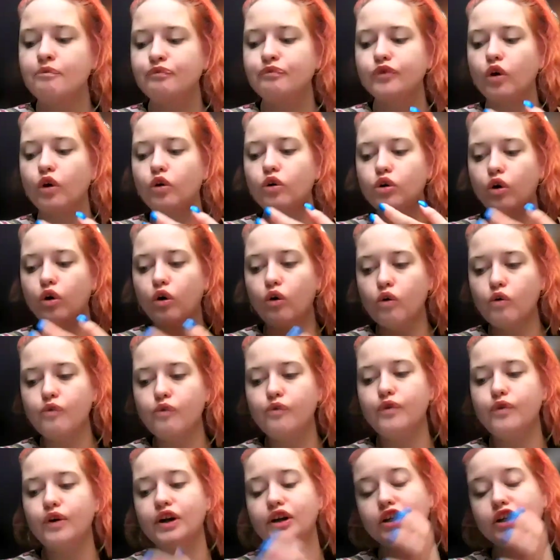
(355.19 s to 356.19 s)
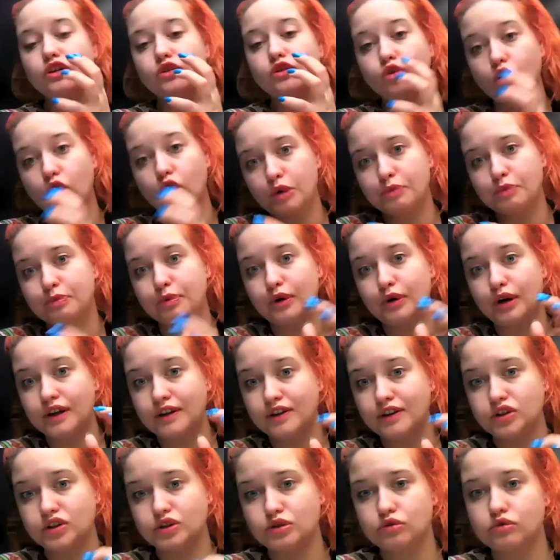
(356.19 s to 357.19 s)
or over incorporate
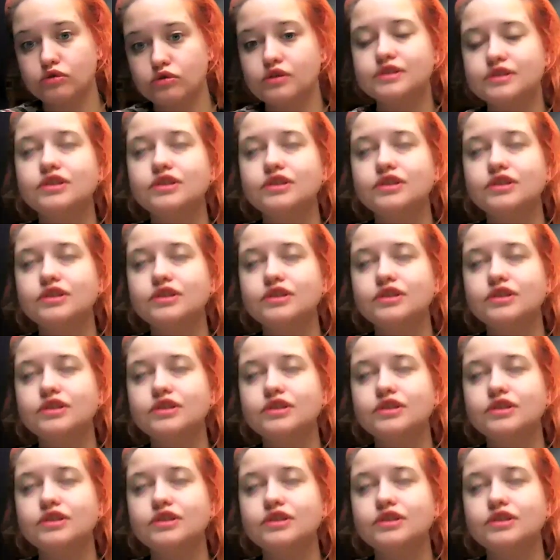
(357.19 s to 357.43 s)
these rules.